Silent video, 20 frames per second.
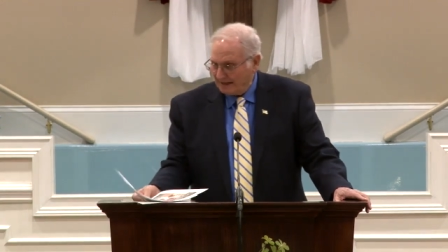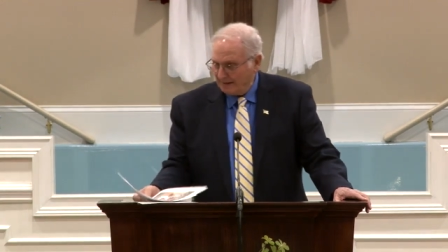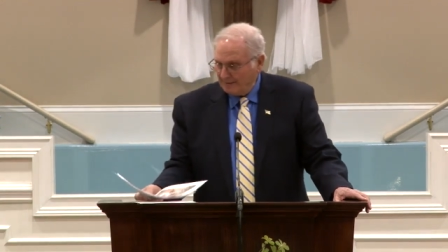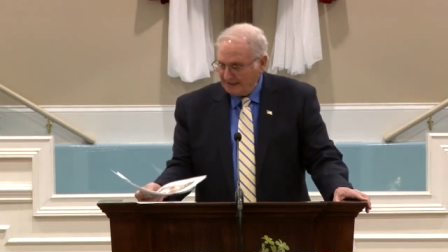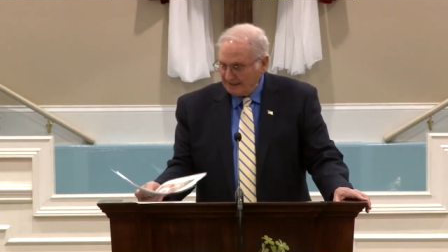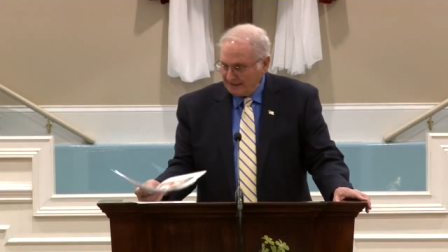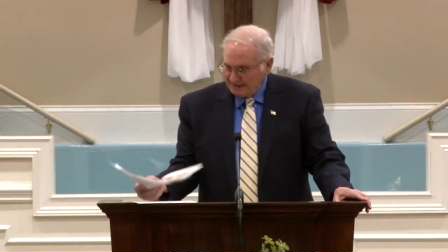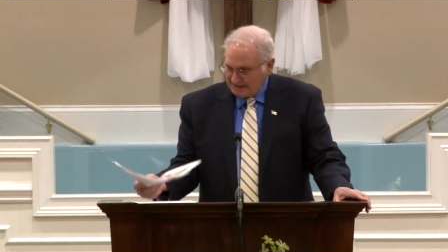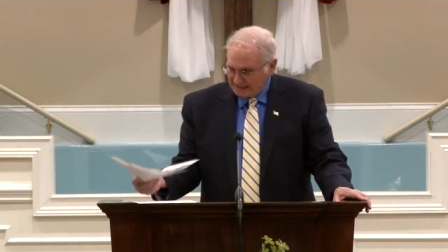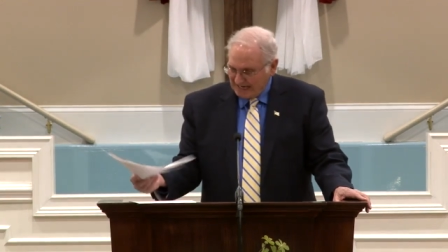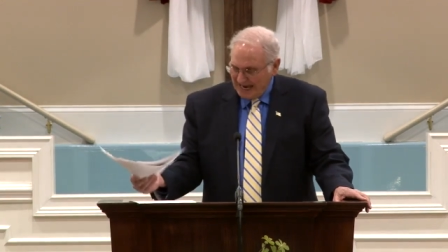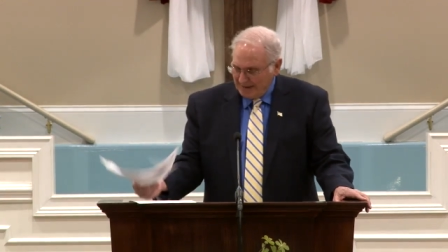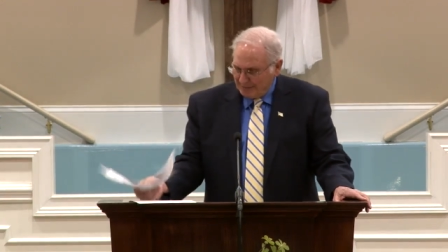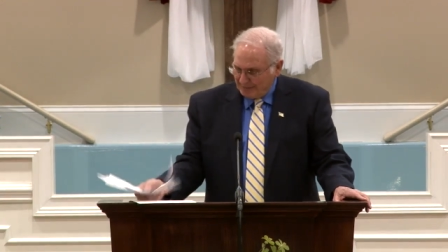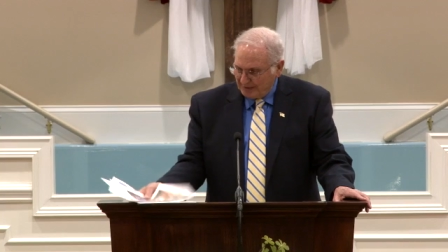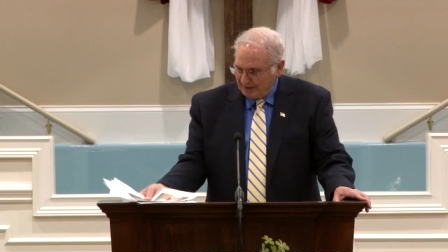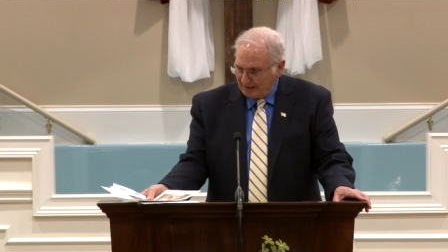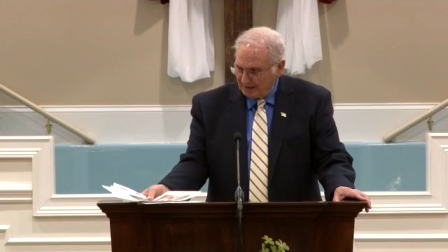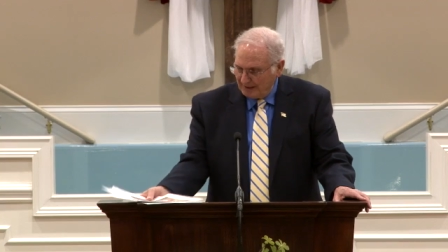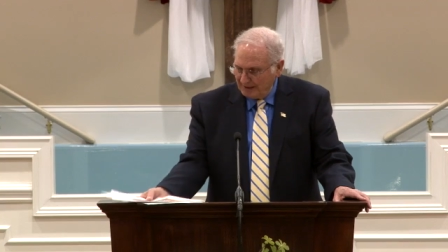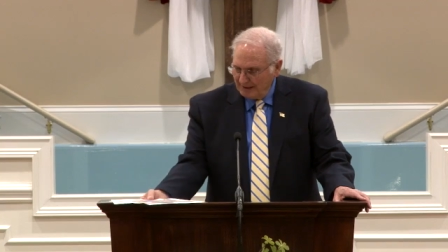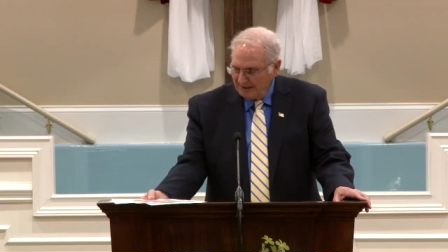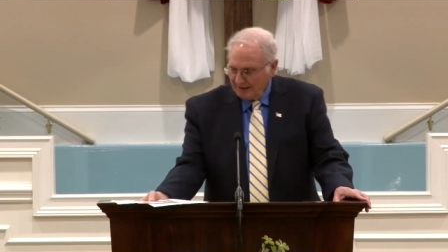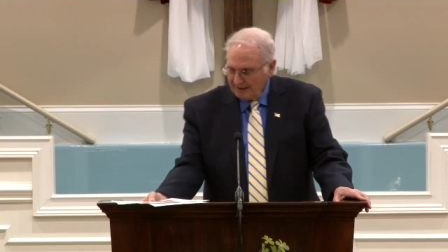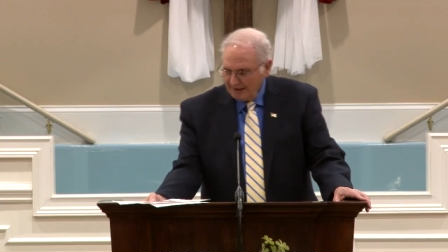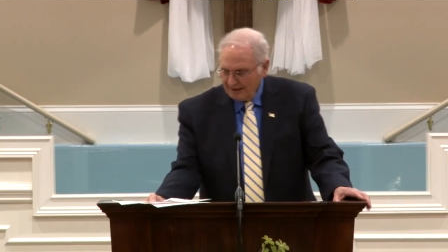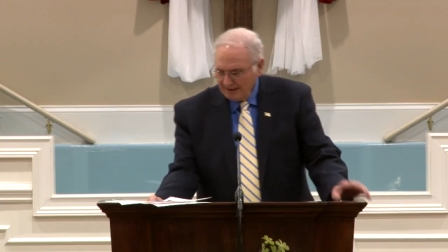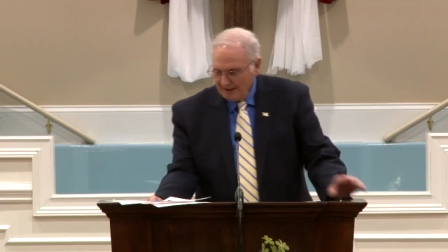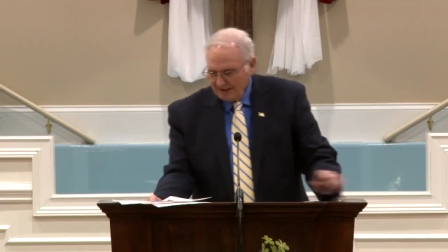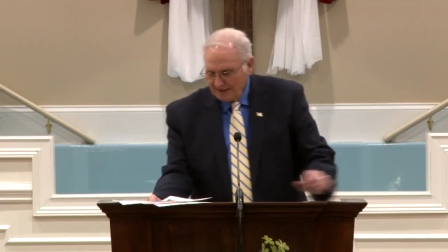I mean, he's happy.
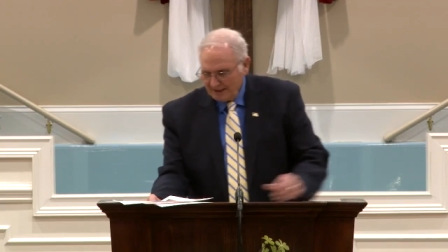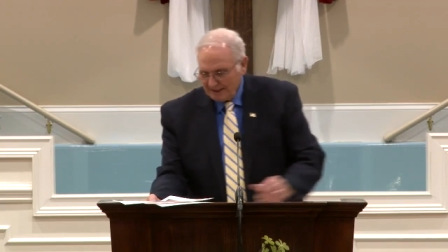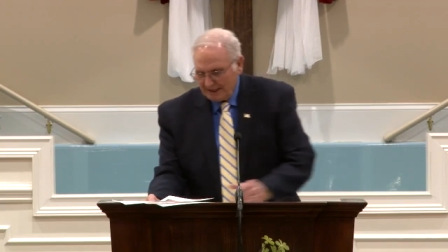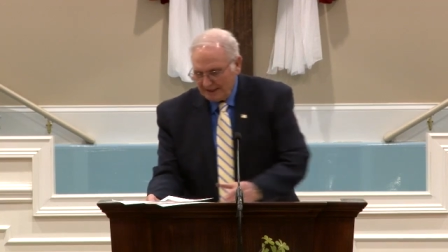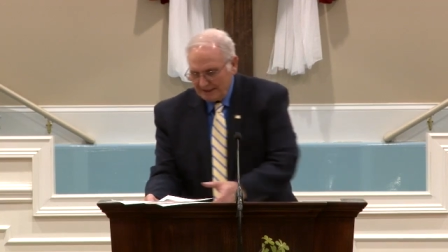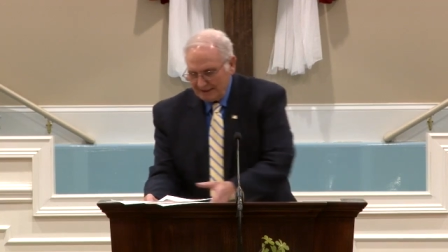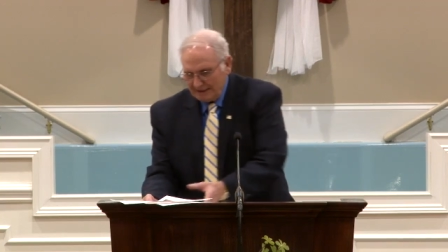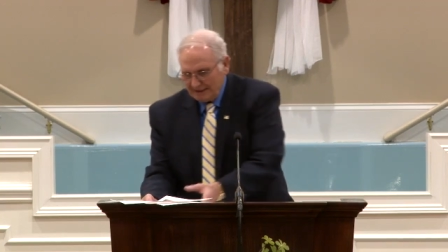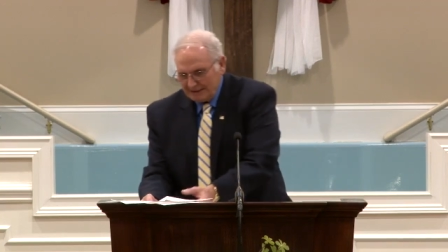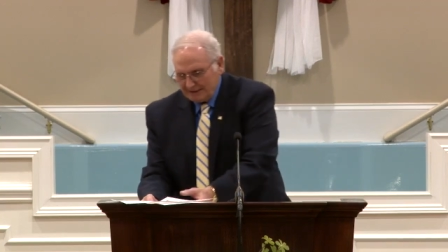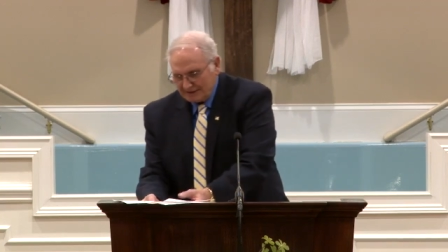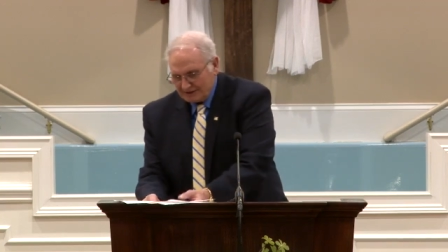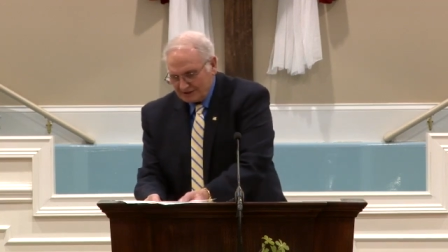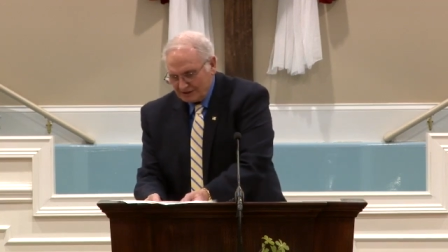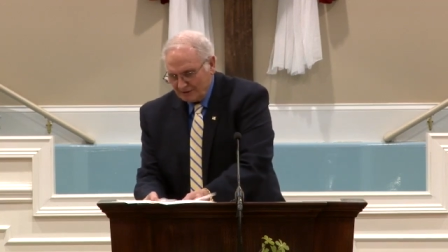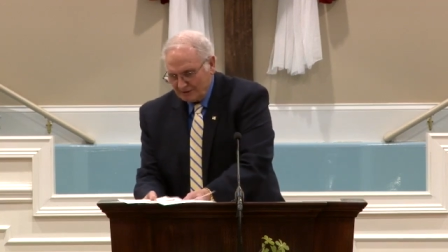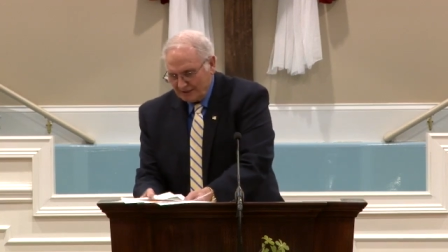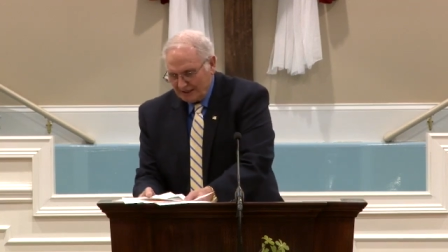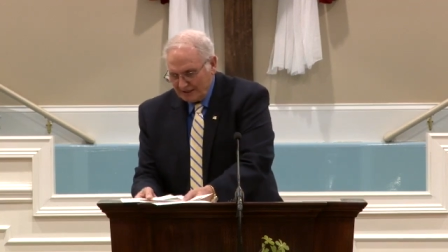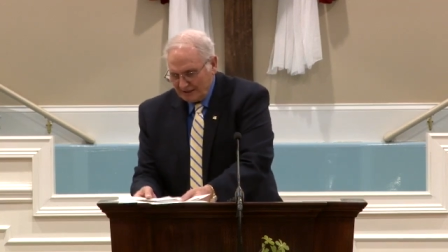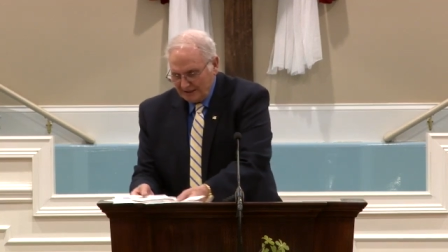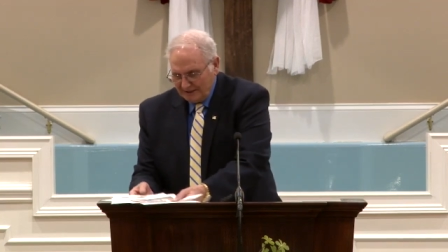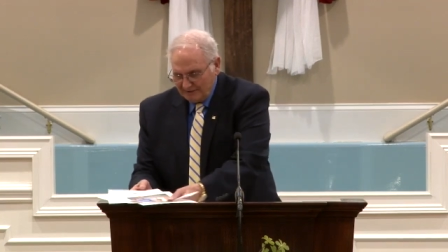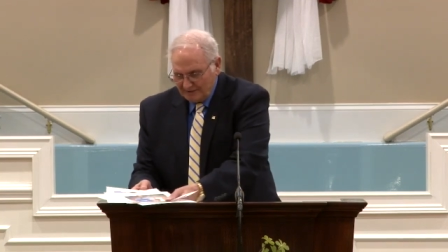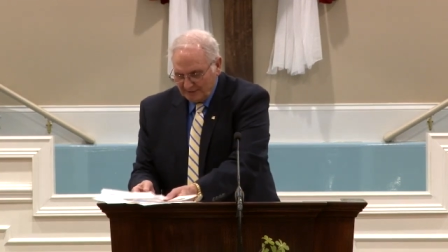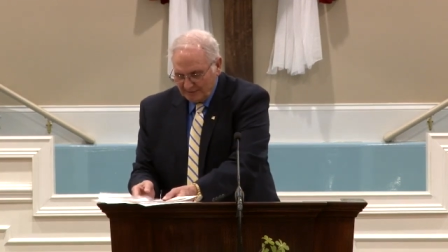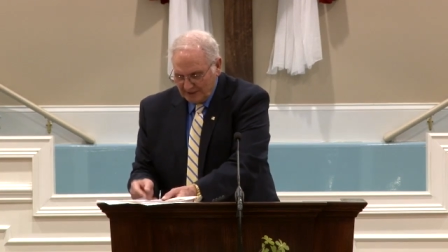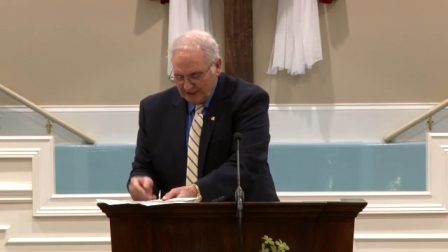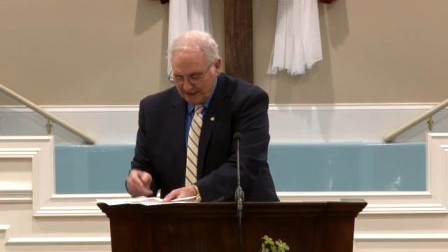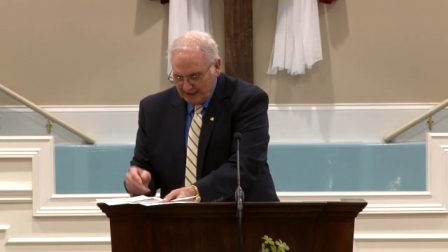And uh, so I'll leave
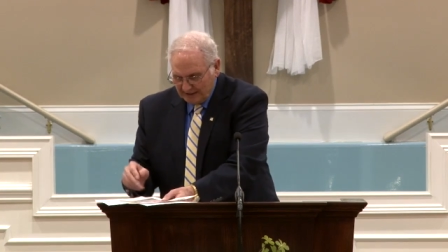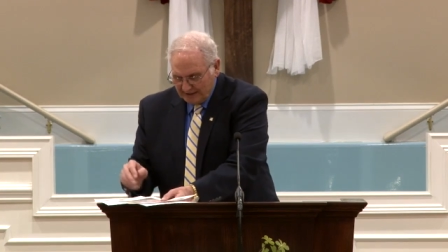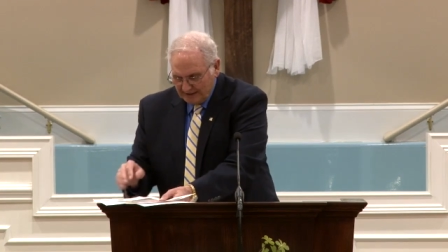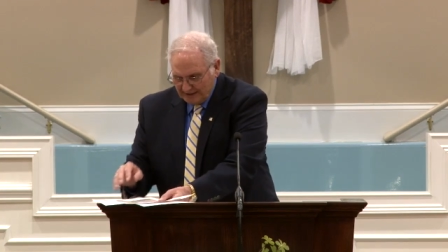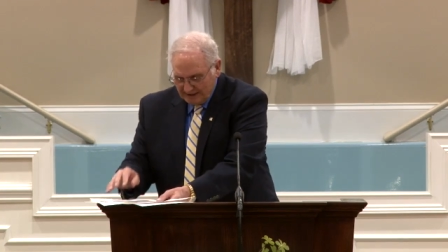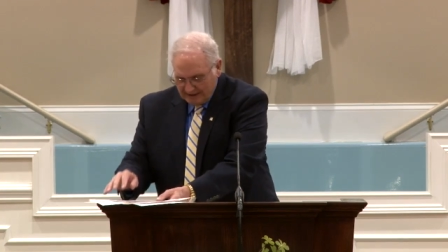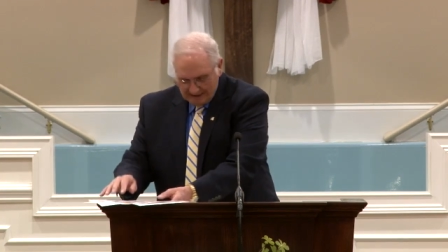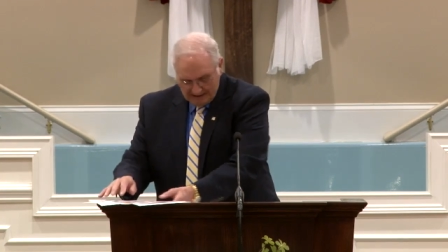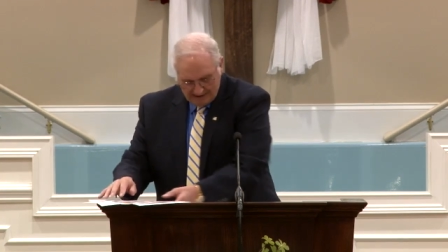them laying